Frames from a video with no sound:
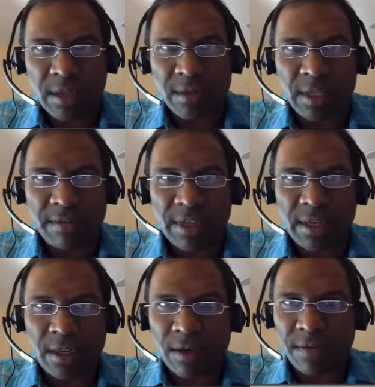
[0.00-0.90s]
save
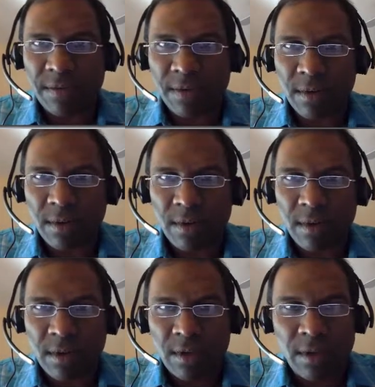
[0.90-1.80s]
that here for
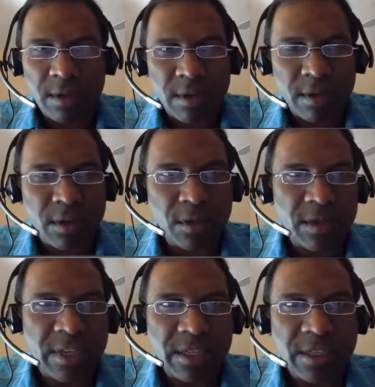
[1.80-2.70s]

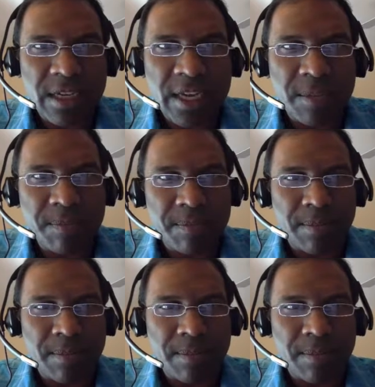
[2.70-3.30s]
use next time.